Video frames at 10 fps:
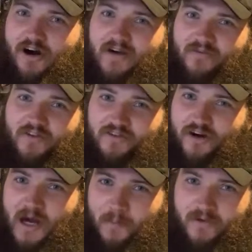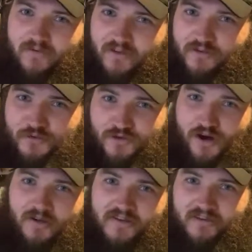off the top of the two
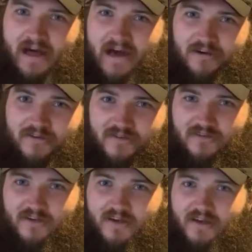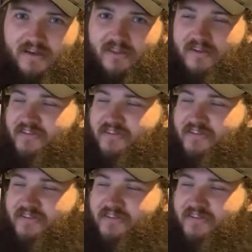tallest ladders that they